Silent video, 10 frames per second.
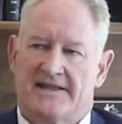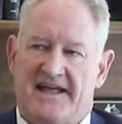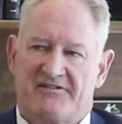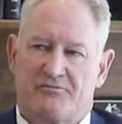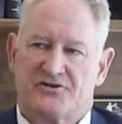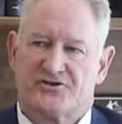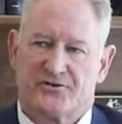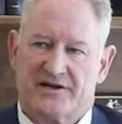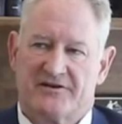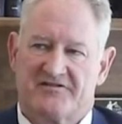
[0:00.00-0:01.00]
that's what
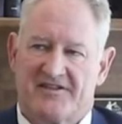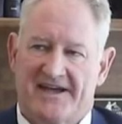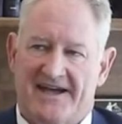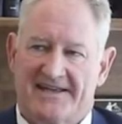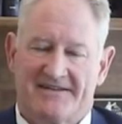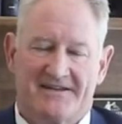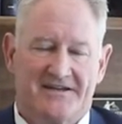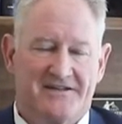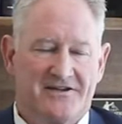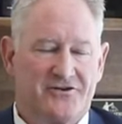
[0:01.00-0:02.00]
triggers the
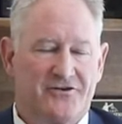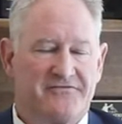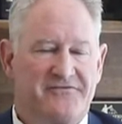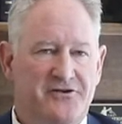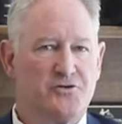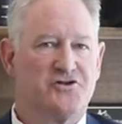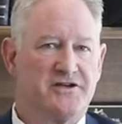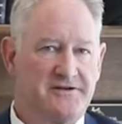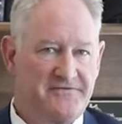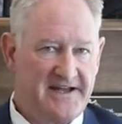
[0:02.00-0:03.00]
idea that you're a fugitive.